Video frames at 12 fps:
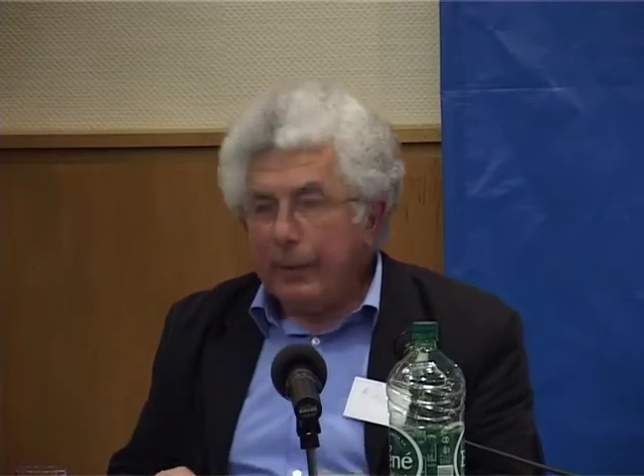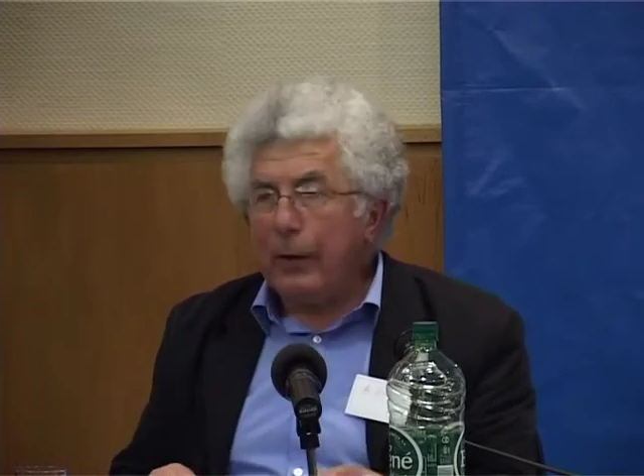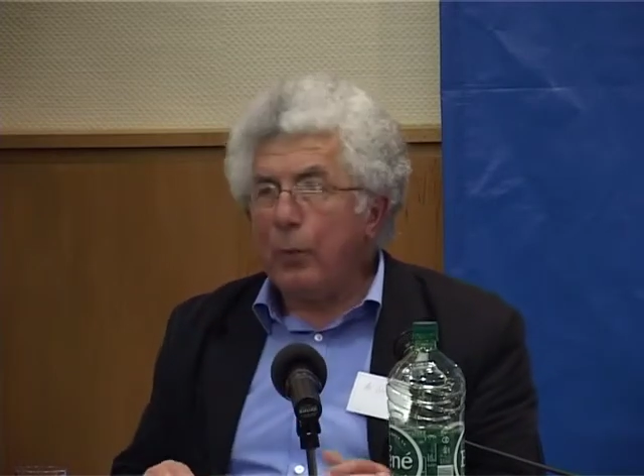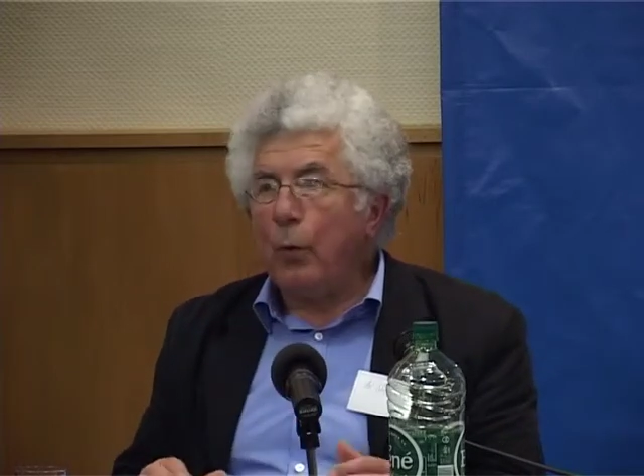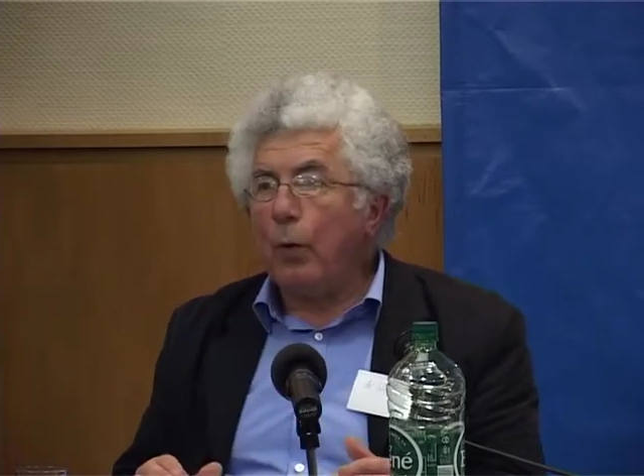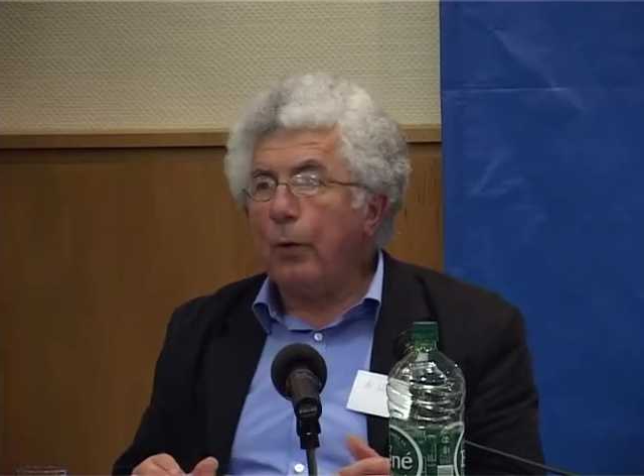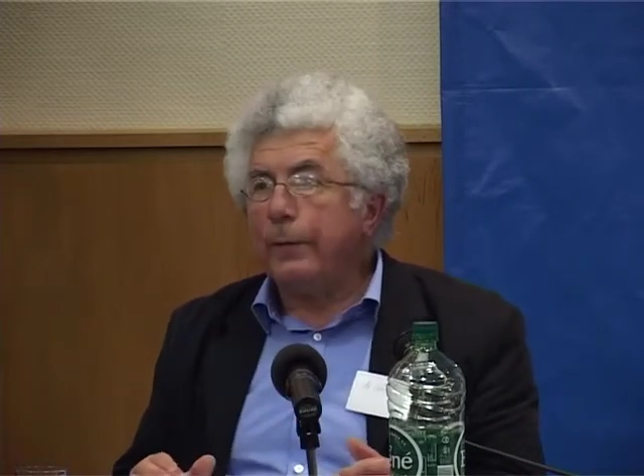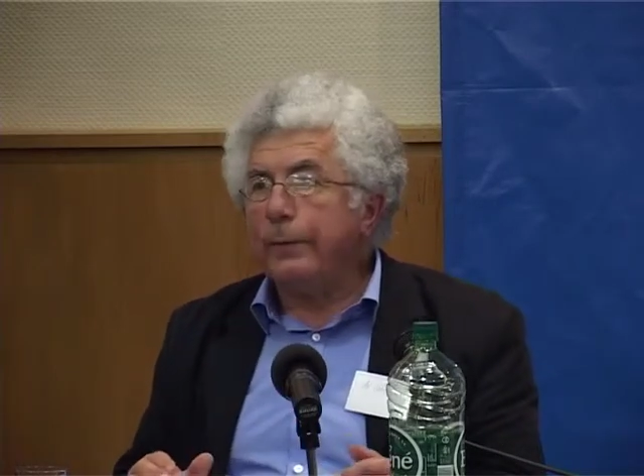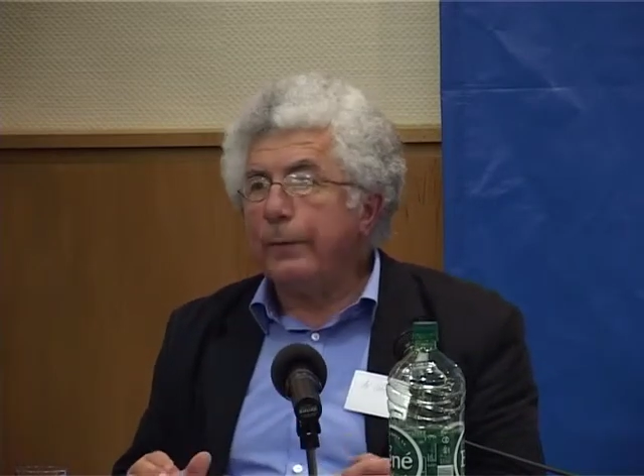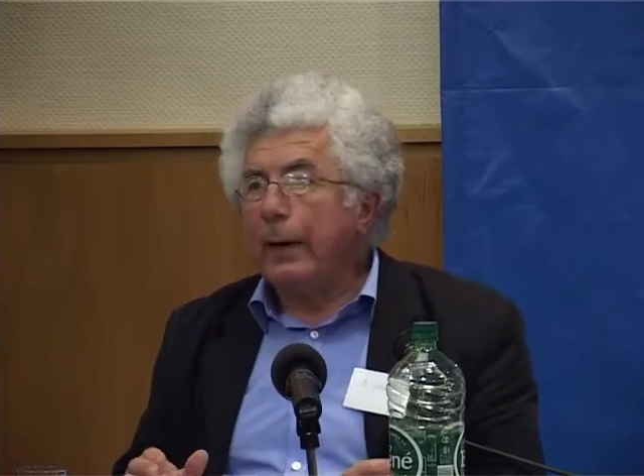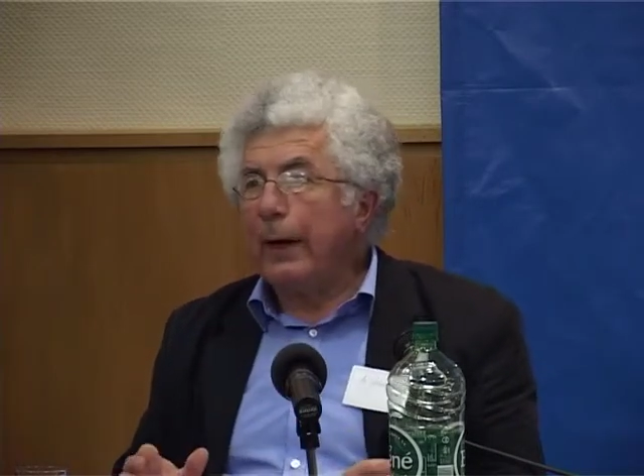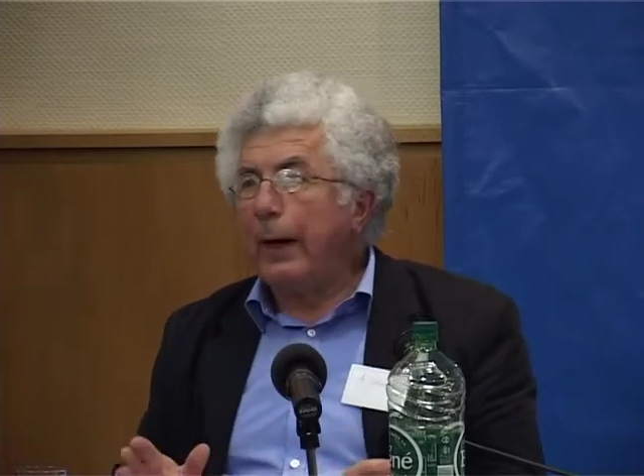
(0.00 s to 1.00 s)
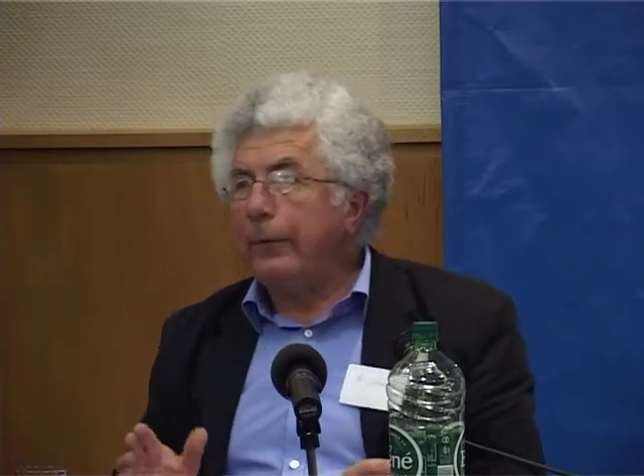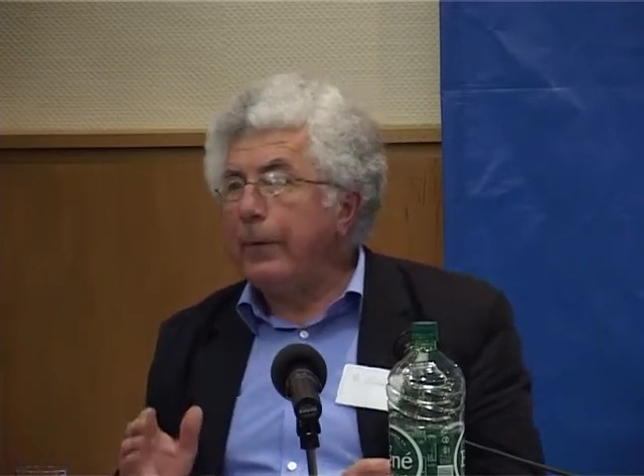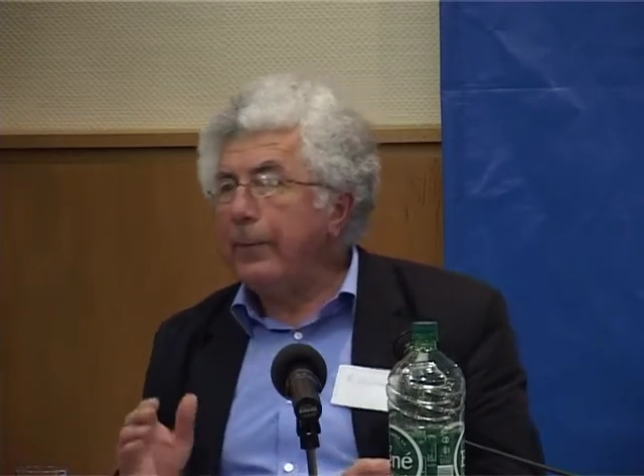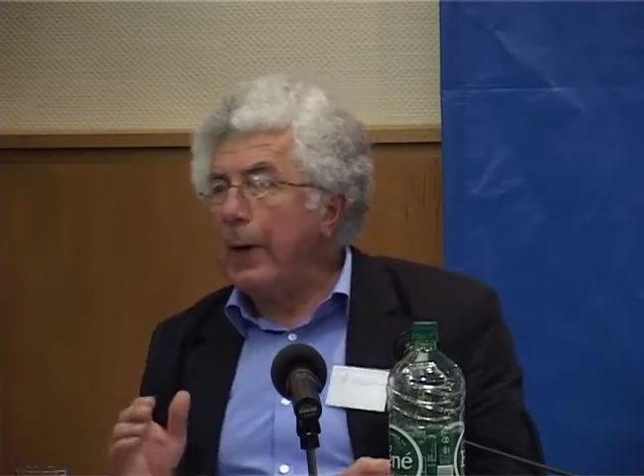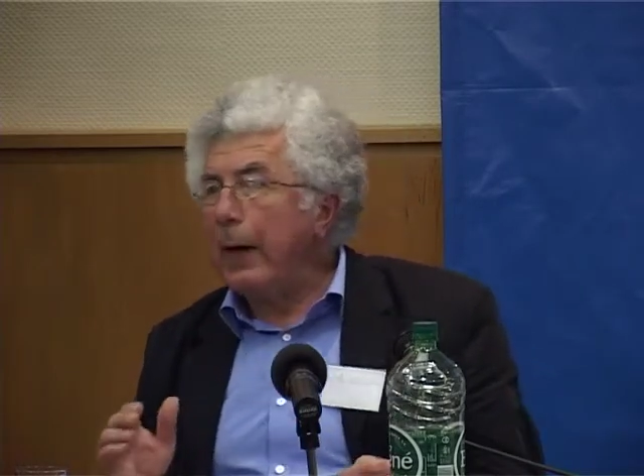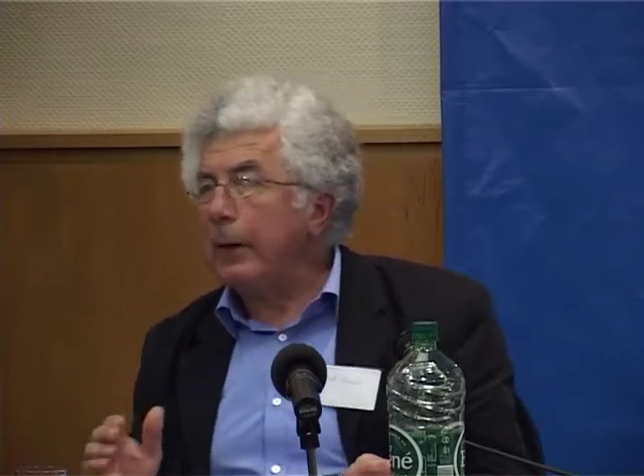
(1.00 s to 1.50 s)
there was a
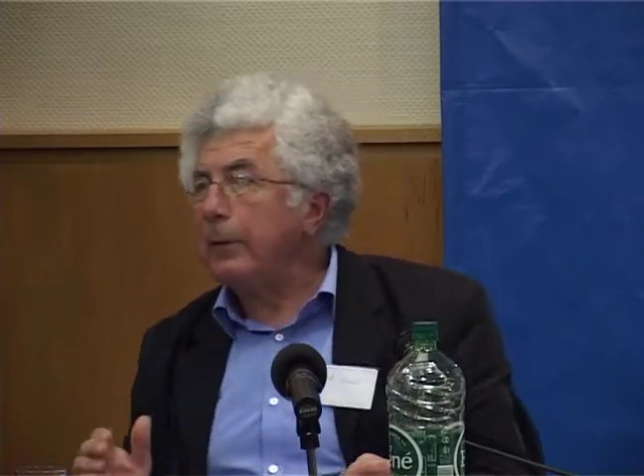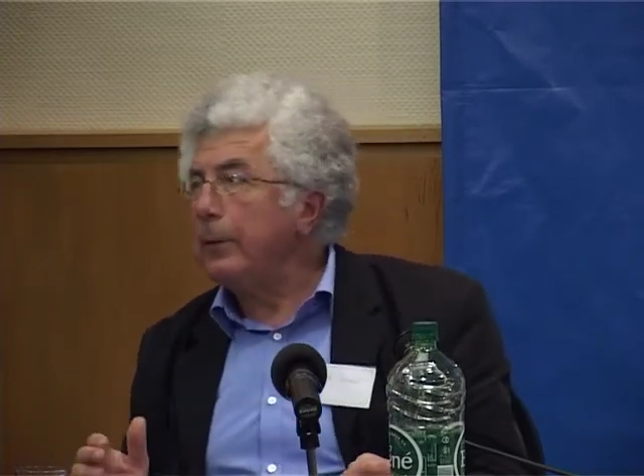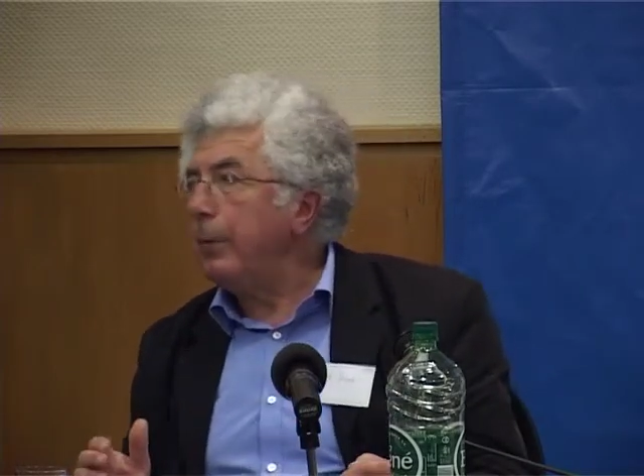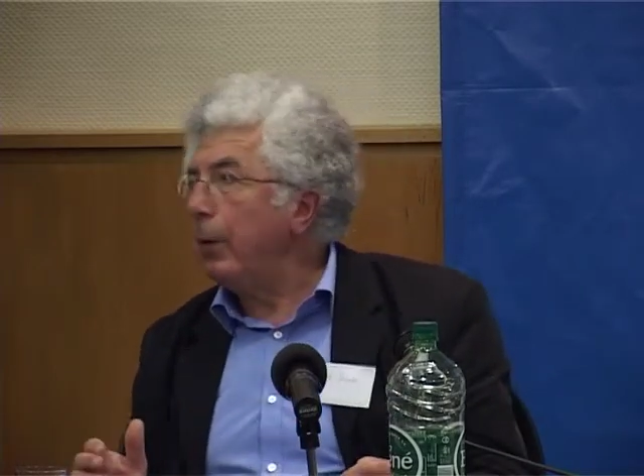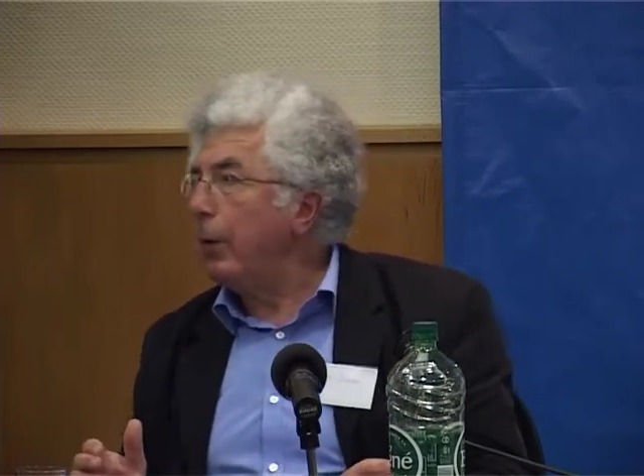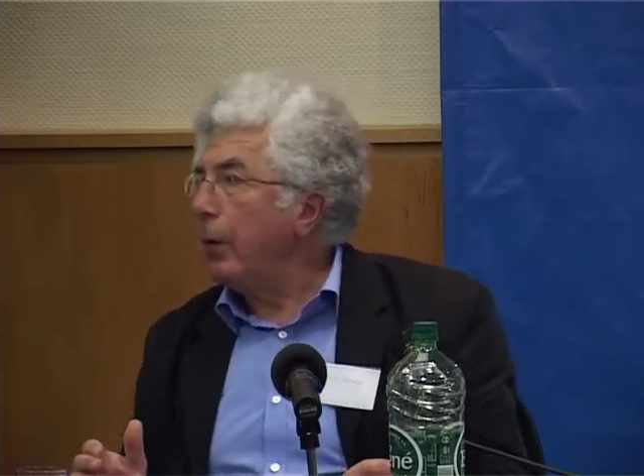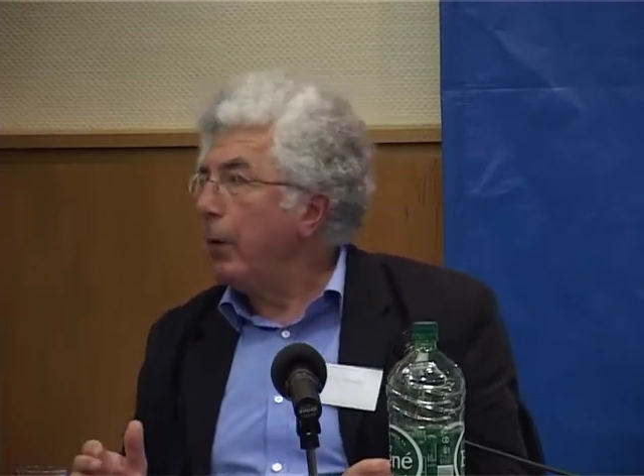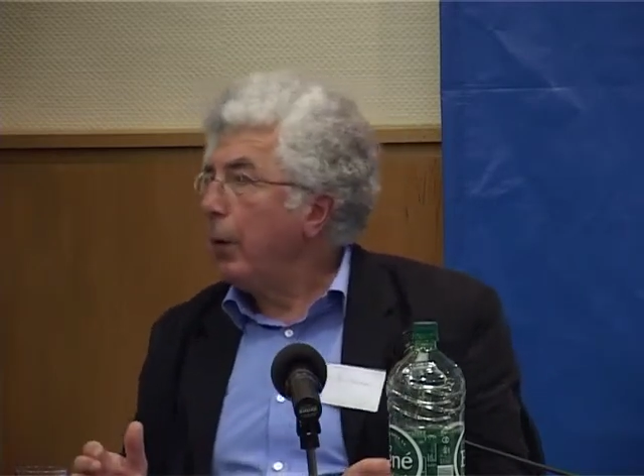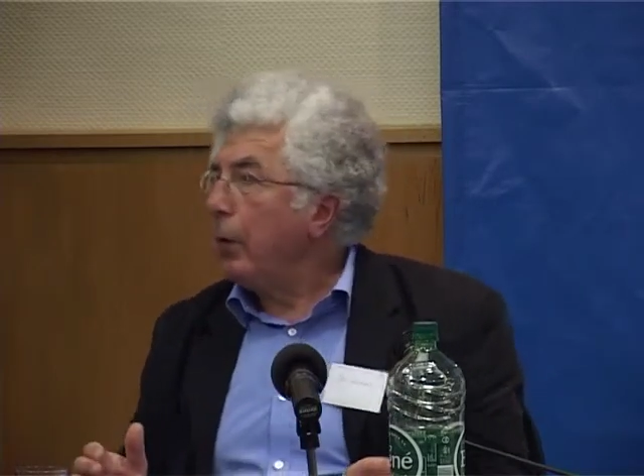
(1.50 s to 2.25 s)
remarkable